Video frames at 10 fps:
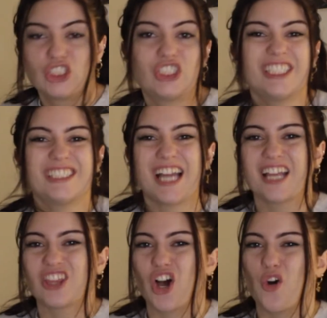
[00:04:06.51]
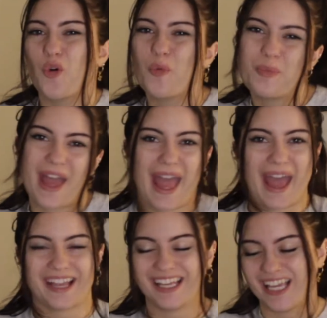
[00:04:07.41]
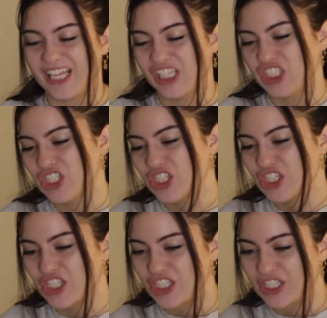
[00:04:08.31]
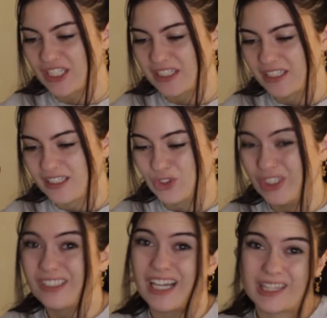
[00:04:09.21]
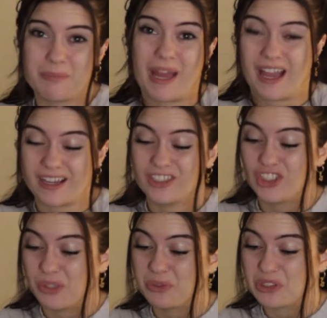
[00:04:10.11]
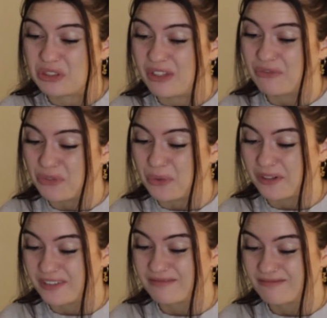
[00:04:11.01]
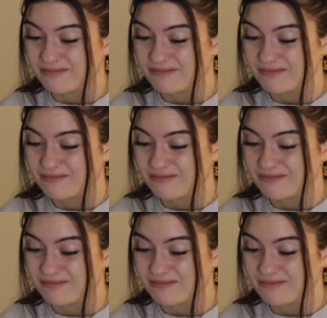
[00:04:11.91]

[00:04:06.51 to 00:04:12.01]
She's got the whole package. She's got the package she was looking for.